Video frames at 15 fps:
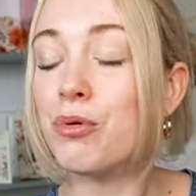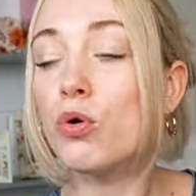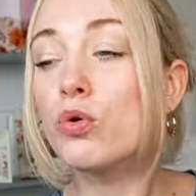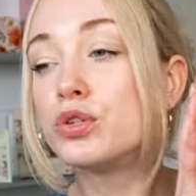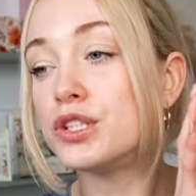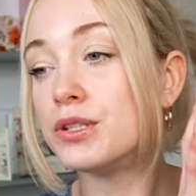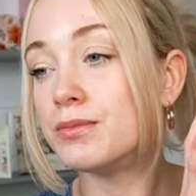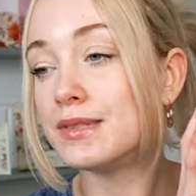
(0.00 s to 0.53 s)
but
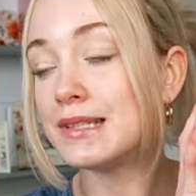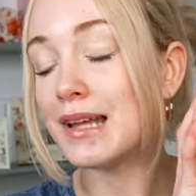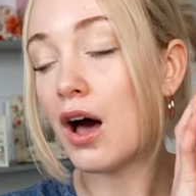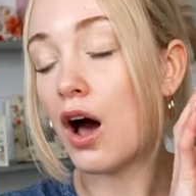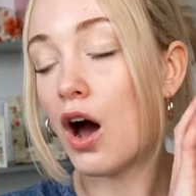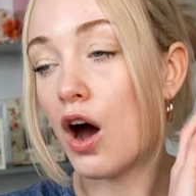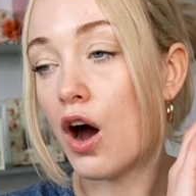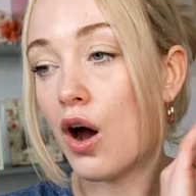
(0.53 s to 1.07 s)
autumns
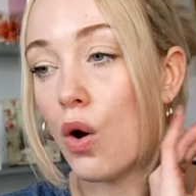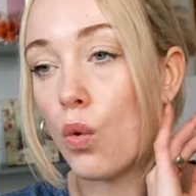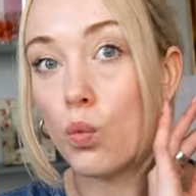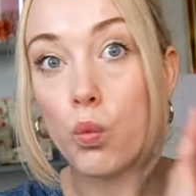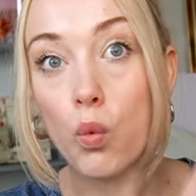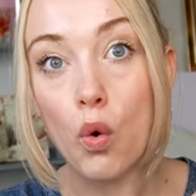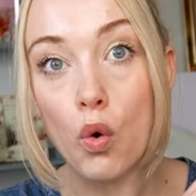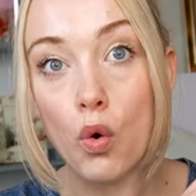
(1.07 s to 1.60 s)
are
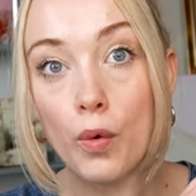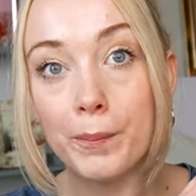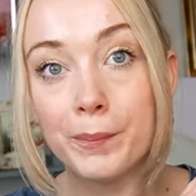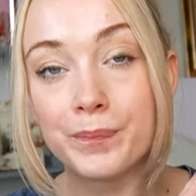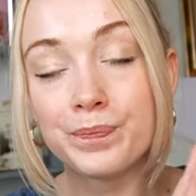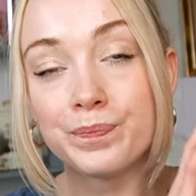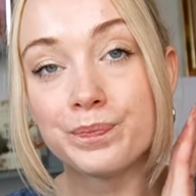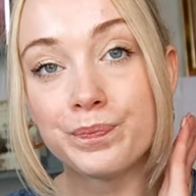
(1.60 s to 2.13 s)

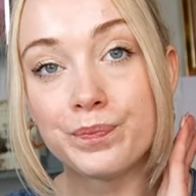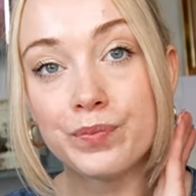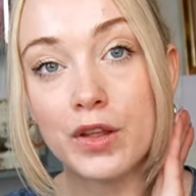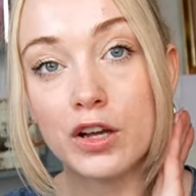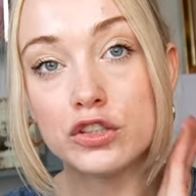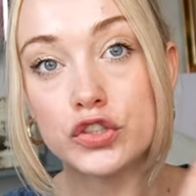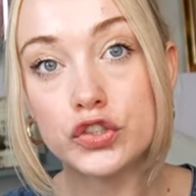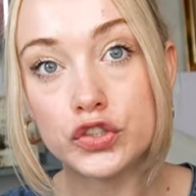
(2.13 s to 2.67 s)
warm,
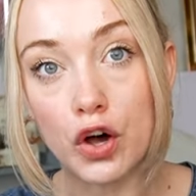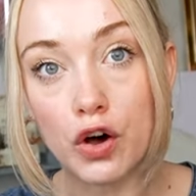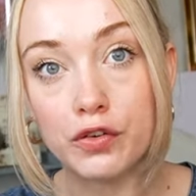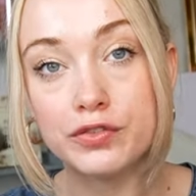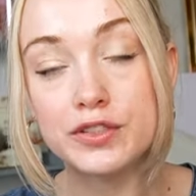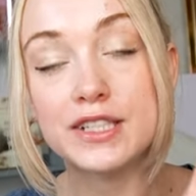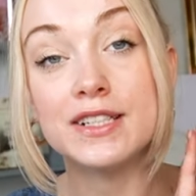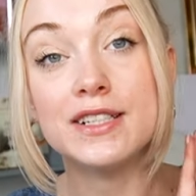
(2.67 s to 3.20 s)

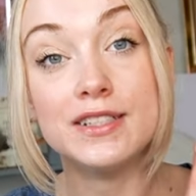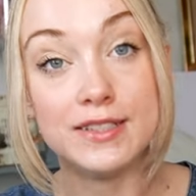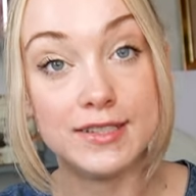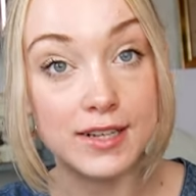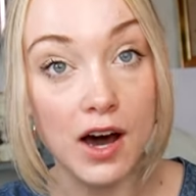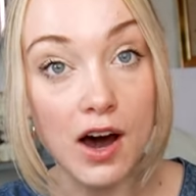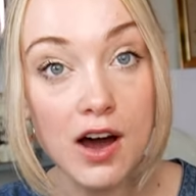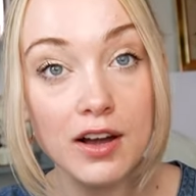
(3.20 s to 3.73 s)
soft and
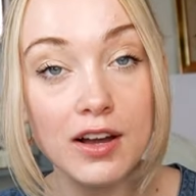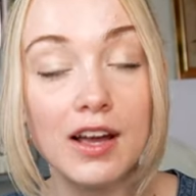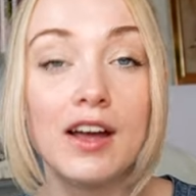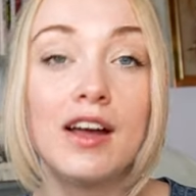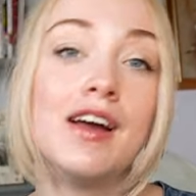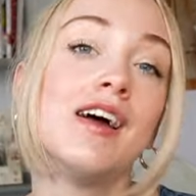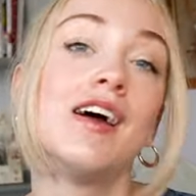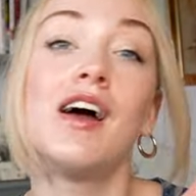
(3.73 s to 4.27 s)
dark.
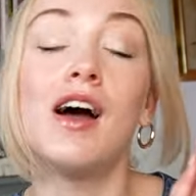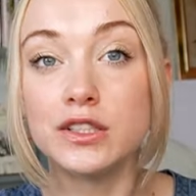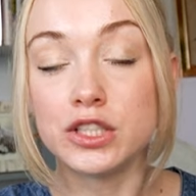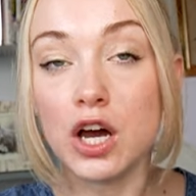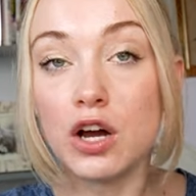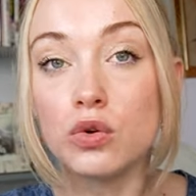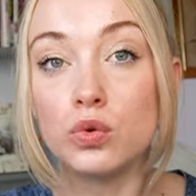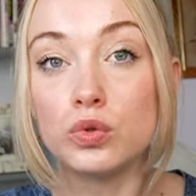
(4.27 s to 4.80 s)

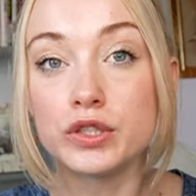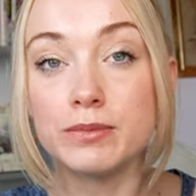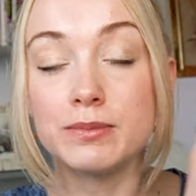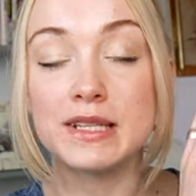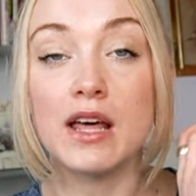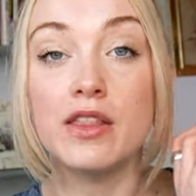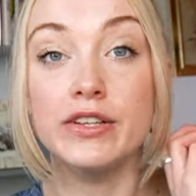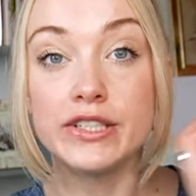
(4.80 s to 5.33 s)
Dark
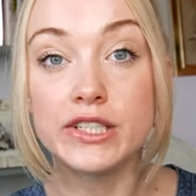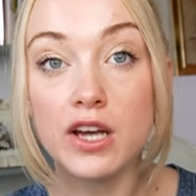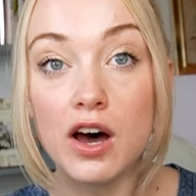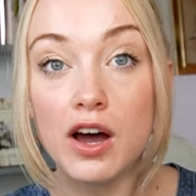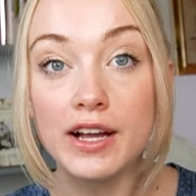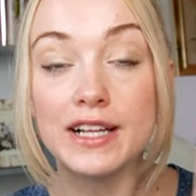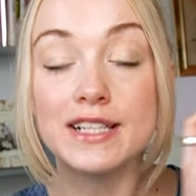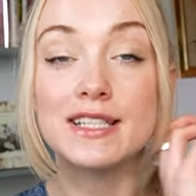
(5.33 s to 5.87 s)
autumns are the
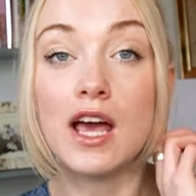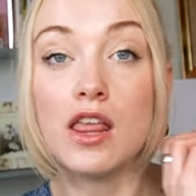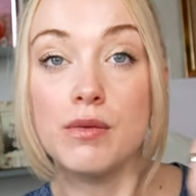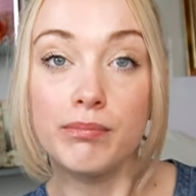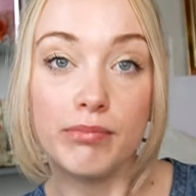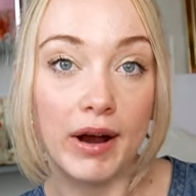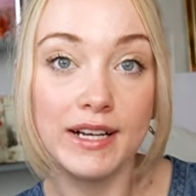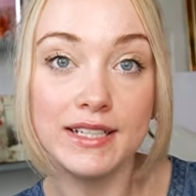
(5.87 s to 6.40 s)
darkest and the
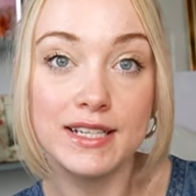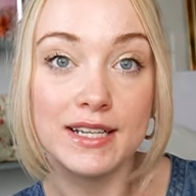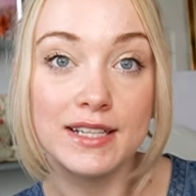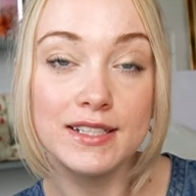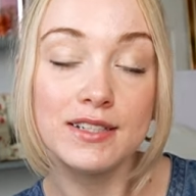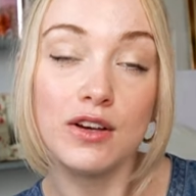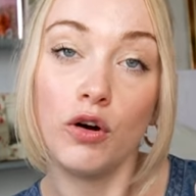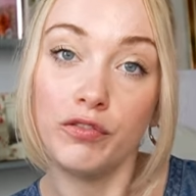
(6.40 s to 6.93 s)

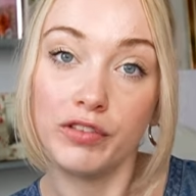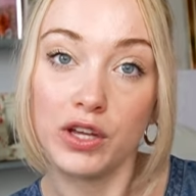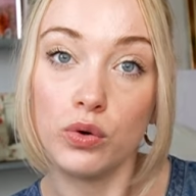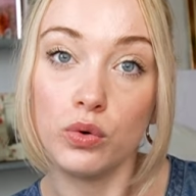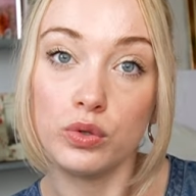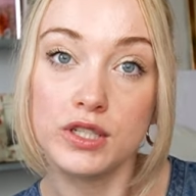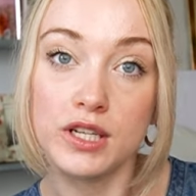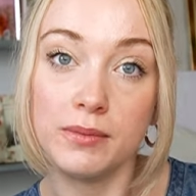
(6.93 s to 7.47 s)
brightest of the
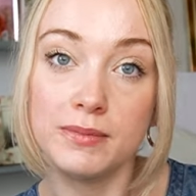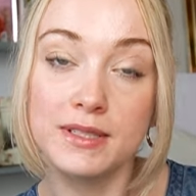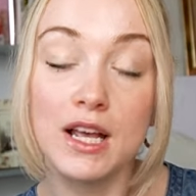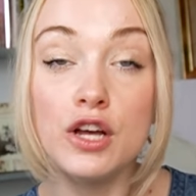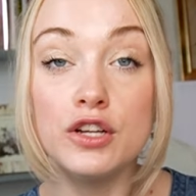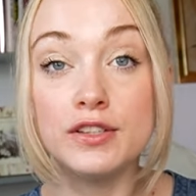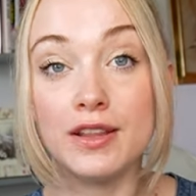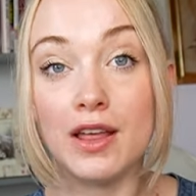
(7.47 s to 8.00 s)
autumns.
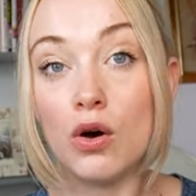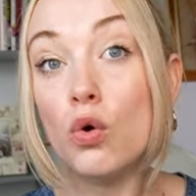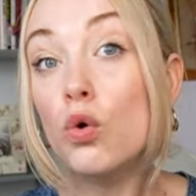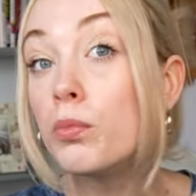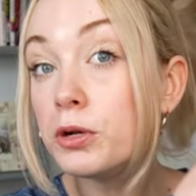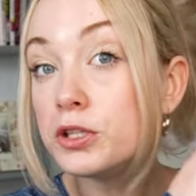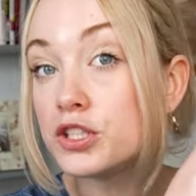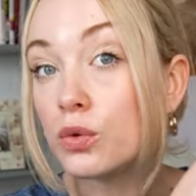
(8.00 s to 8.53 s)
So they're
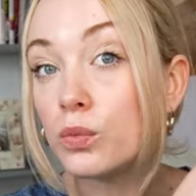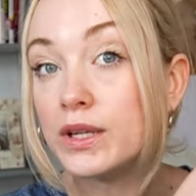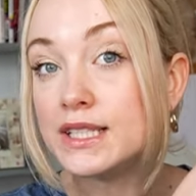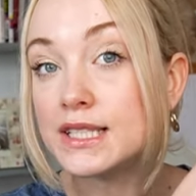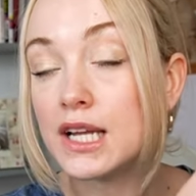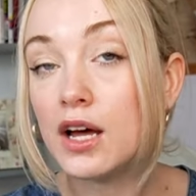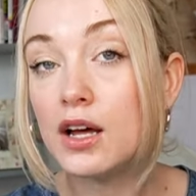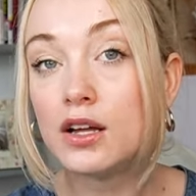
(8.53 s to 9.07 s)
almost a
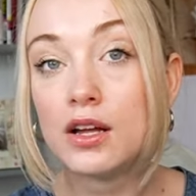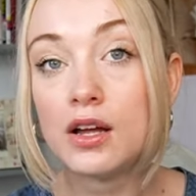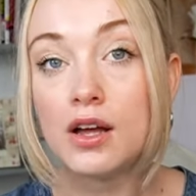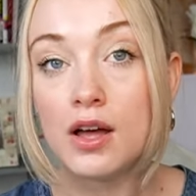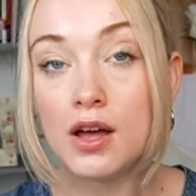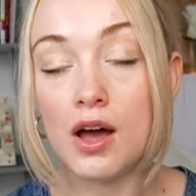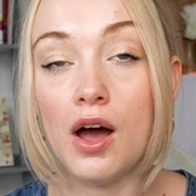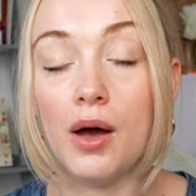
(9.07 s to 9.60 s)
winter,
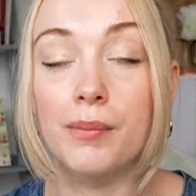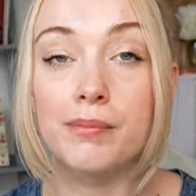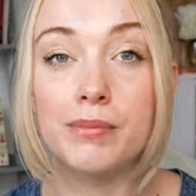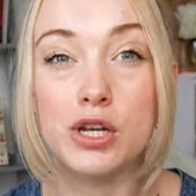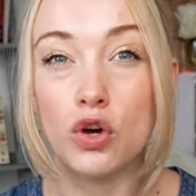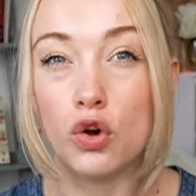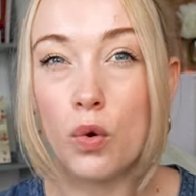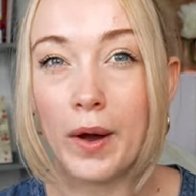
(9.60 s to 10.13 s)
but not